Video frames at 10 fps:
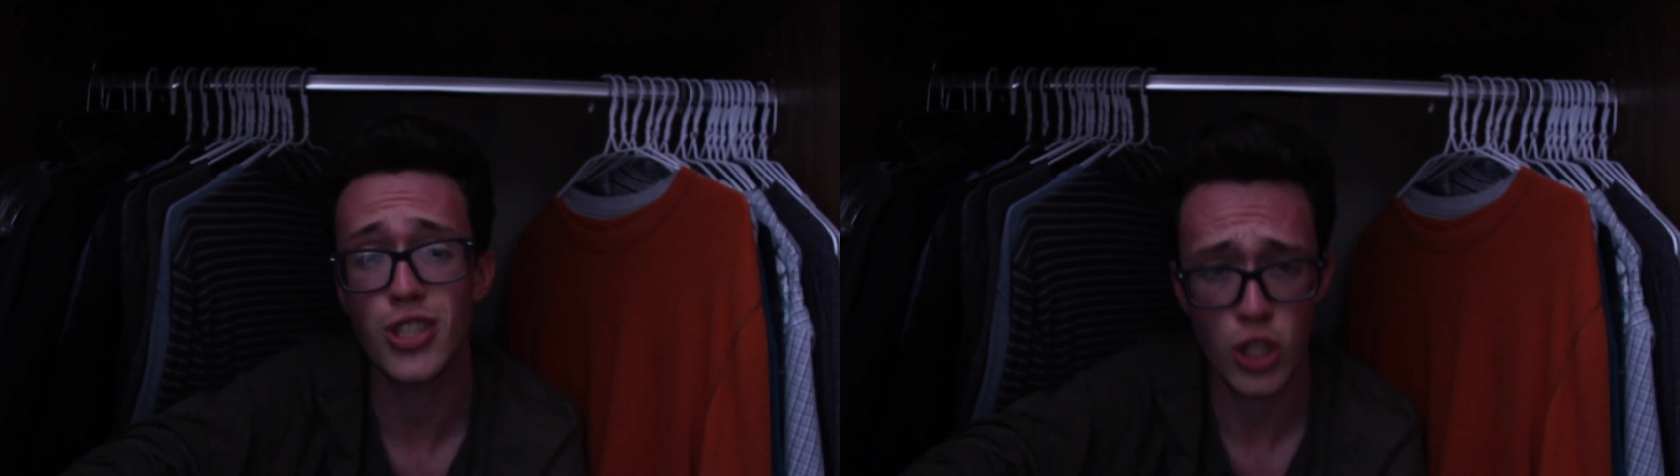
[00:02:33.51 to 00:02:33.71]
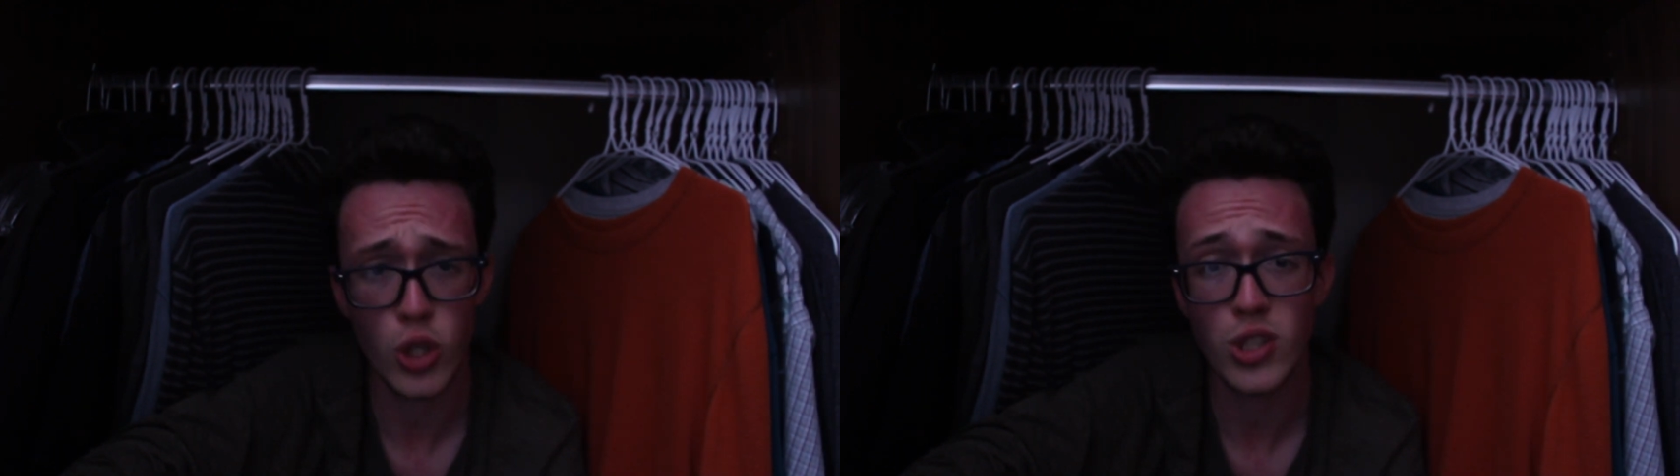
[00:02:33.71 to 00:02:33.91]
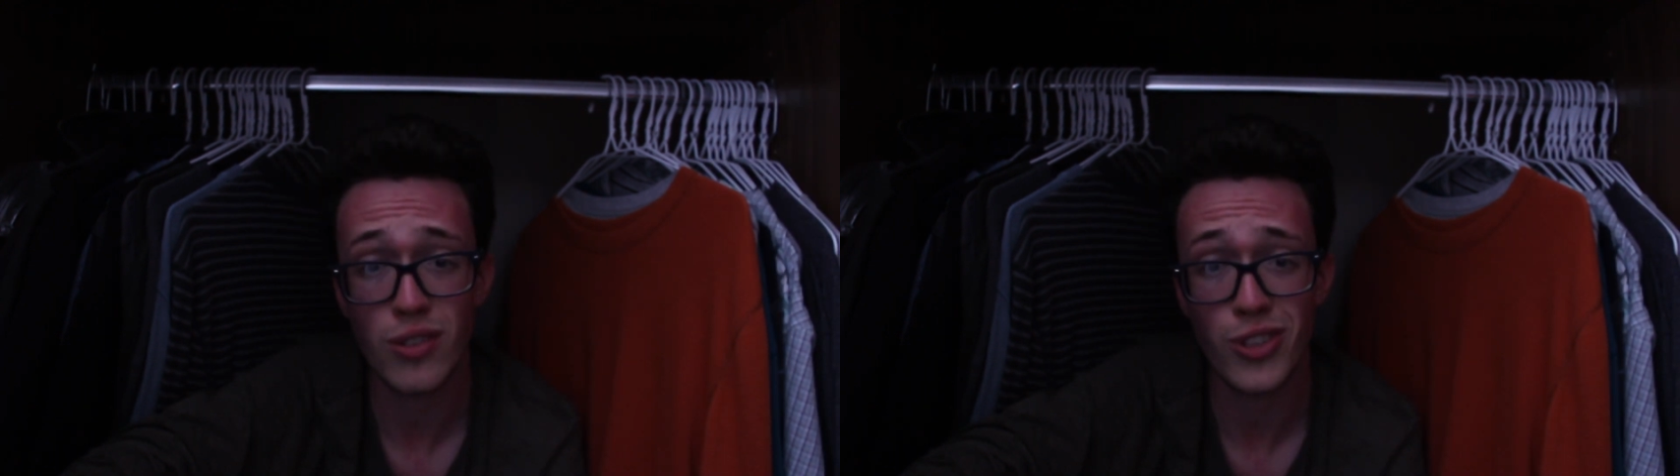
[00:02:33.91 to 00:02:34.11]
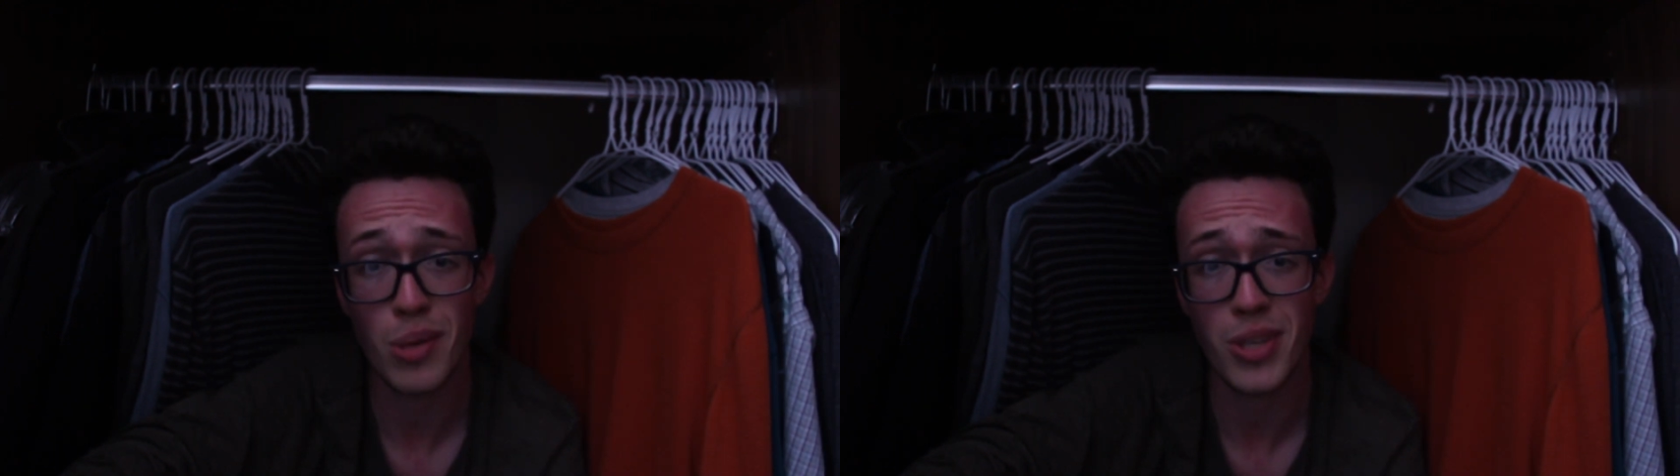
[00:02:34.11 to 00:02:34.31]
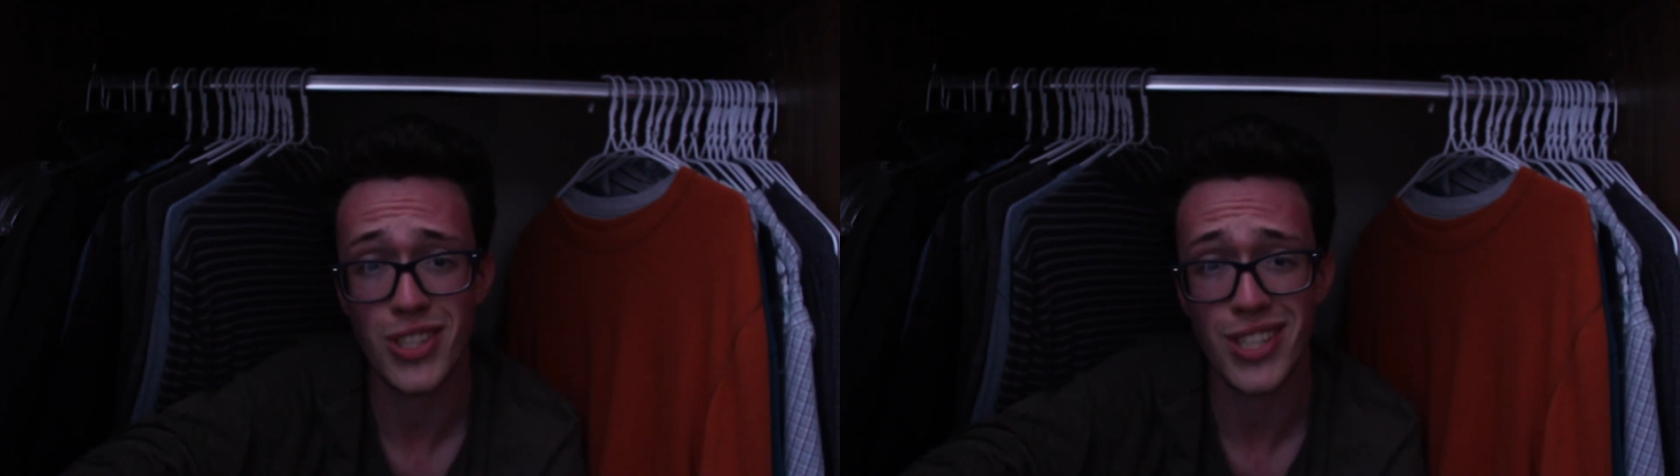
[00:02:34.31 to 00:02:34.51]

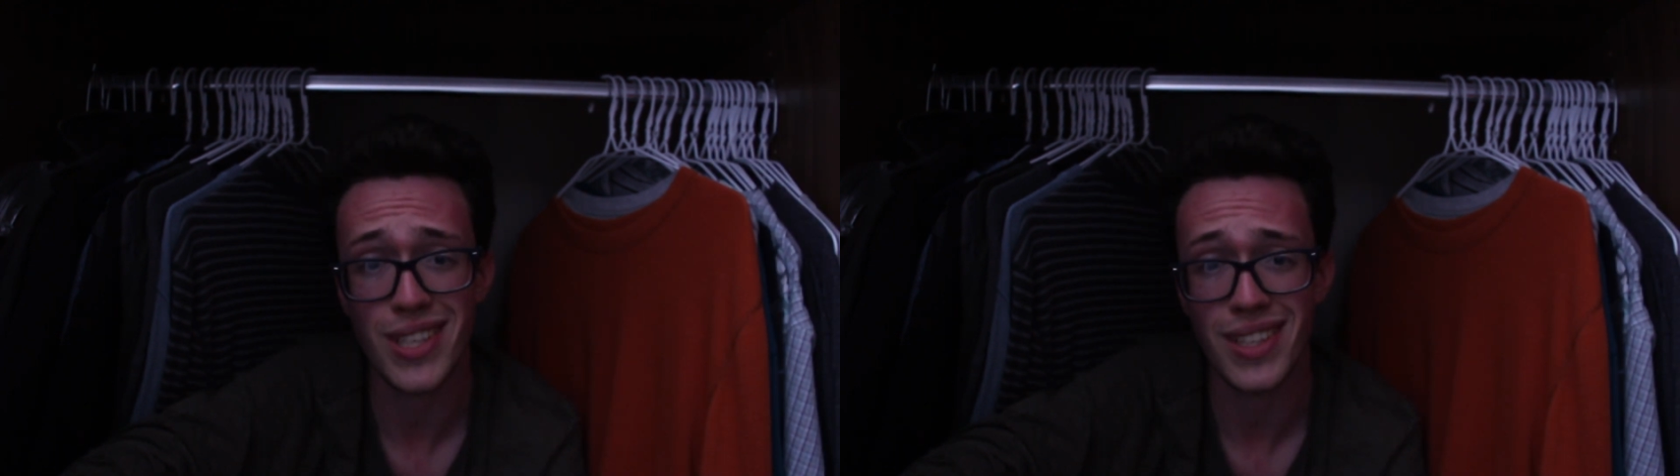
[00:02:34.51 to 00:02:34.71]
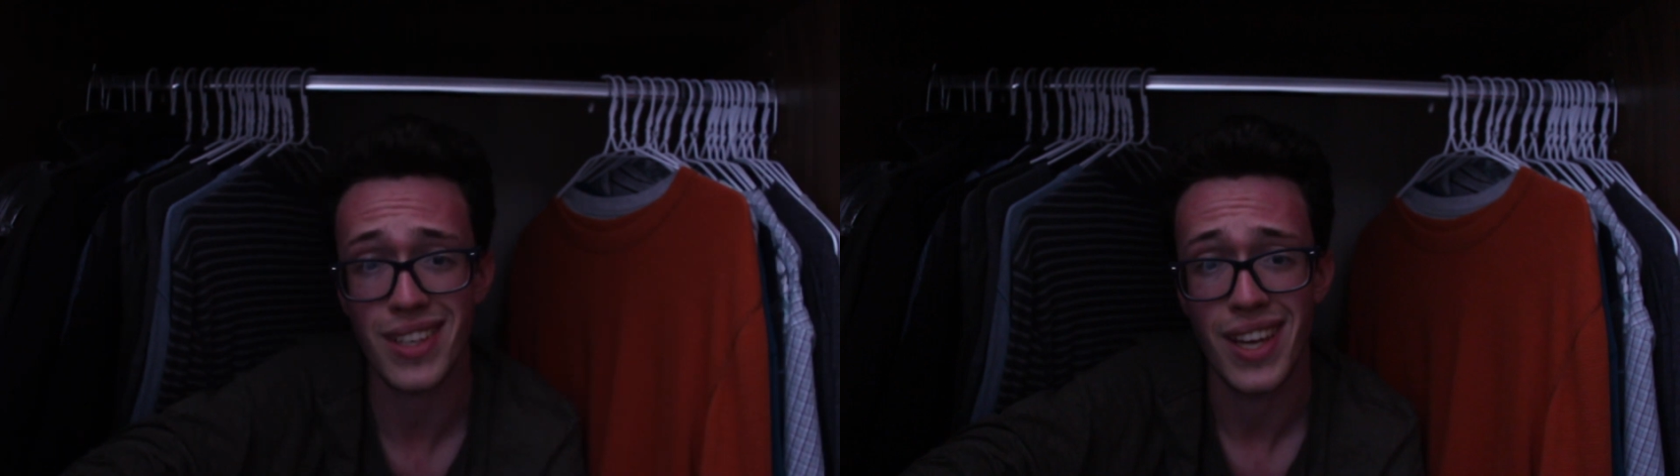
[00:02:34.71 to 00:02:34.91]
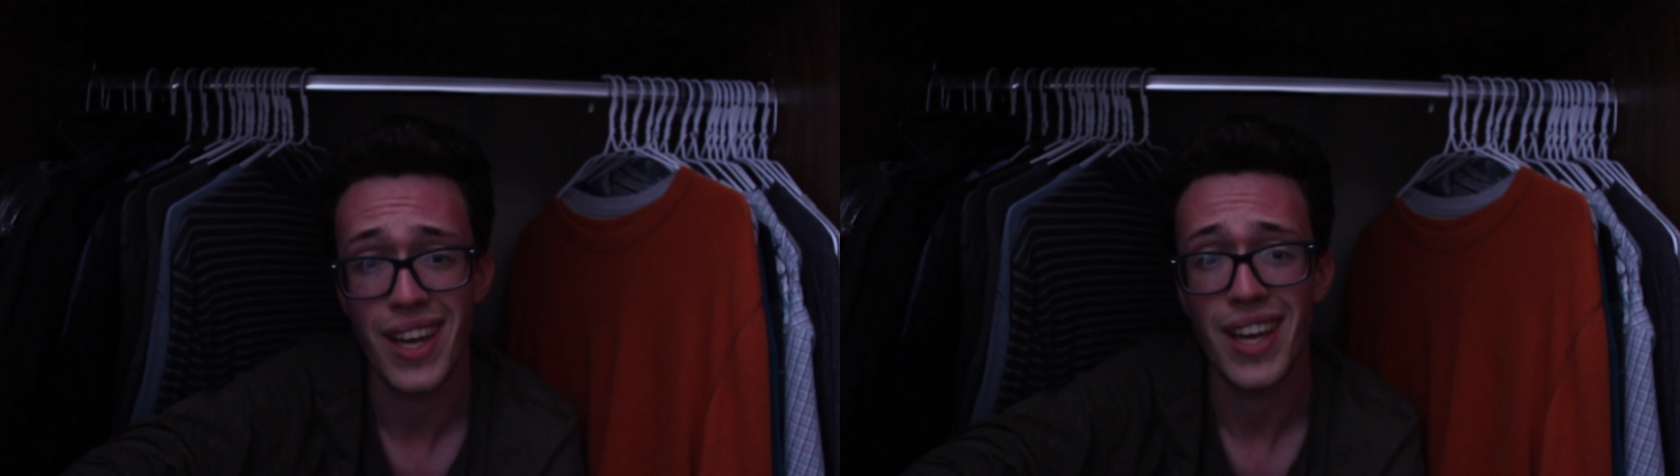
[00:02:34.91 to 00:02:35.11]
exclusively be seen